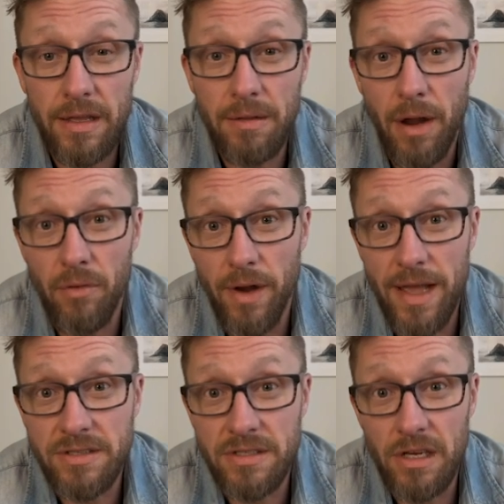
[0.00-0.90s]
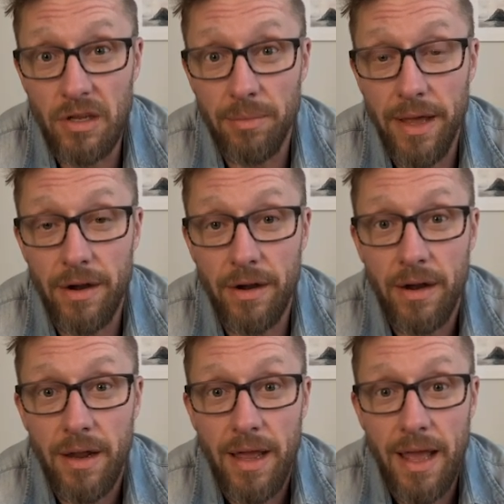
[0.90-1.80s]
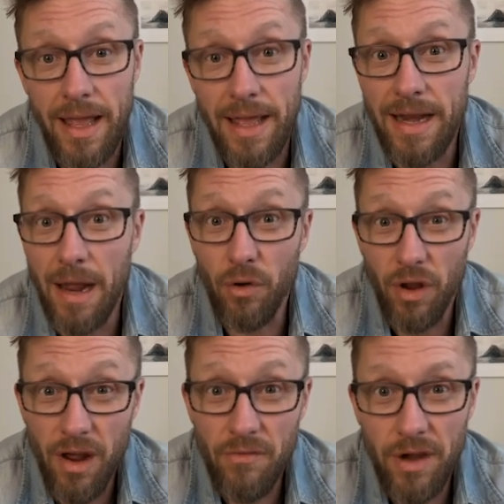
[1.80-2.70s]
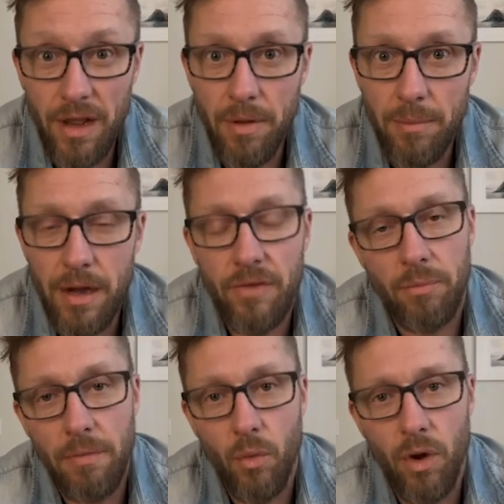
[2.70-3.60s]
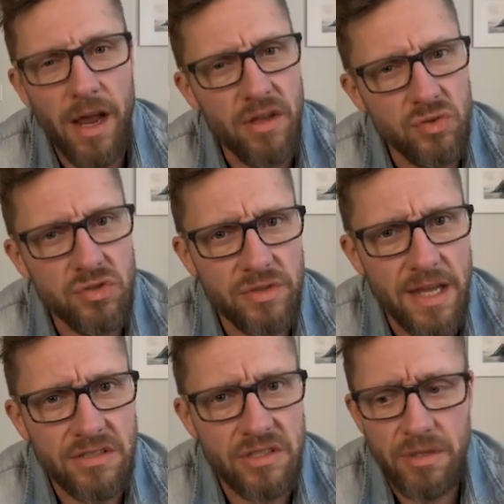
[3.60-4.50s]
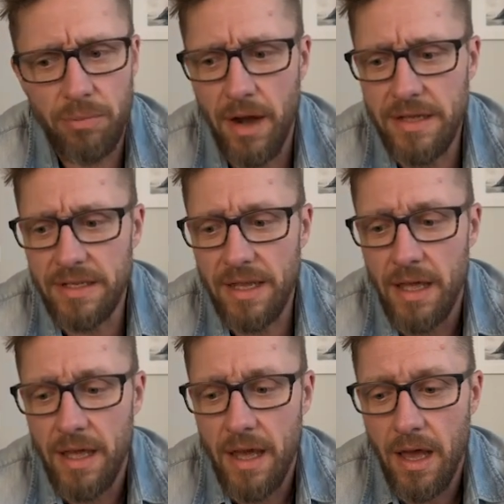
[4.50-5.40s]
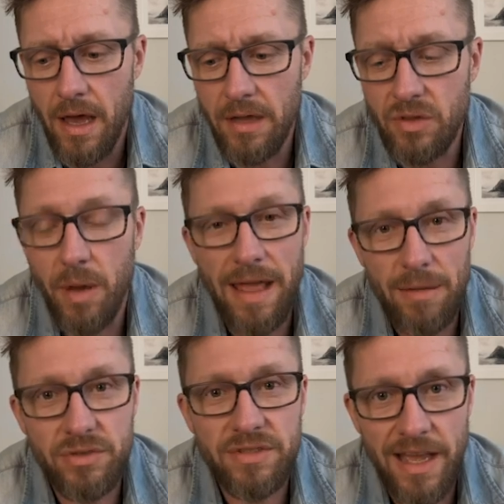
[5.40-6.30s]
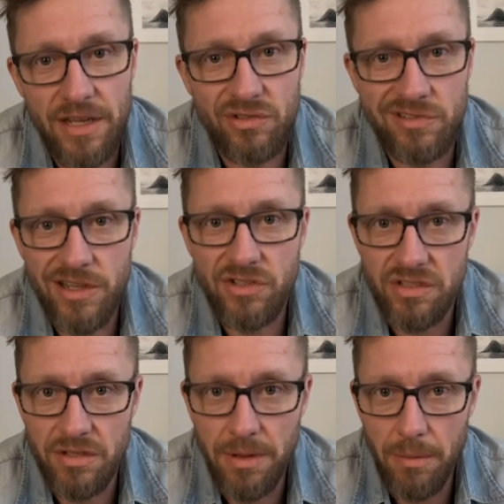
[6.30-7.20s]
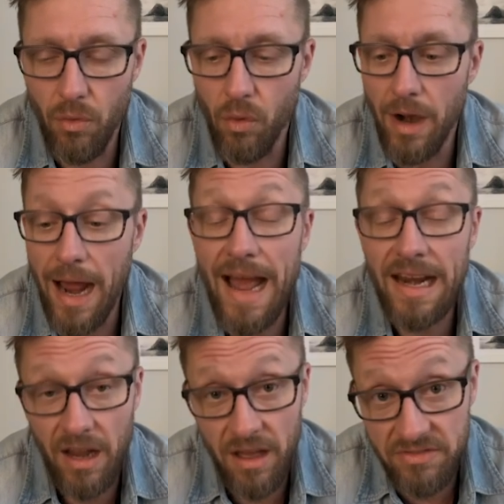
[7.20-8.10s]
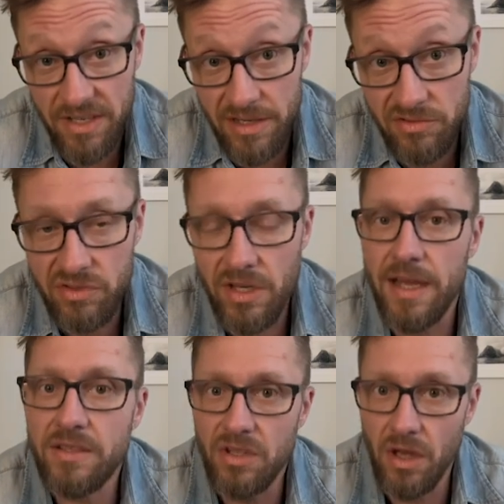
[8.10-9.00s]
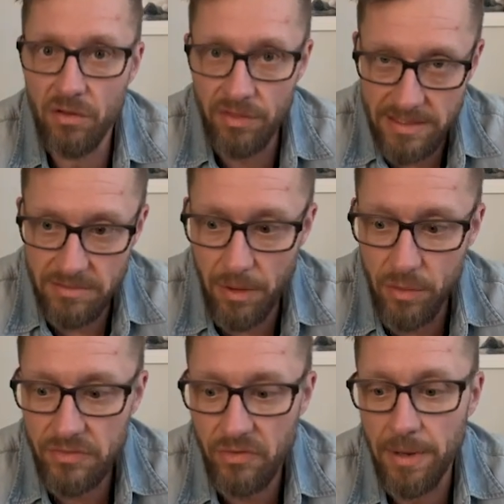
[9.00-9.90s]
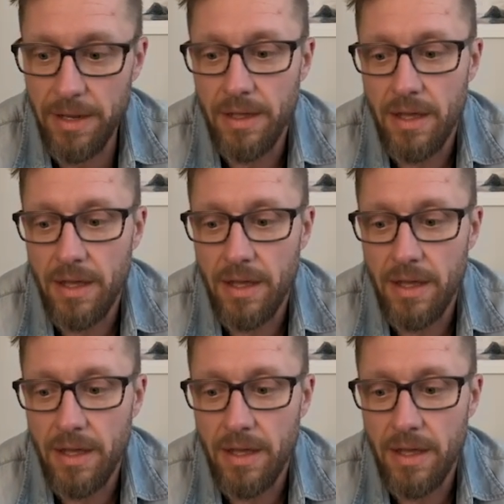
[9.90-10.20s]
My rest is a little better, and I'm recovering a bit better from my workouts, which was actually surprising. So I'm able to exercise just a bit more. I love to exercise, so that's a bonus for me.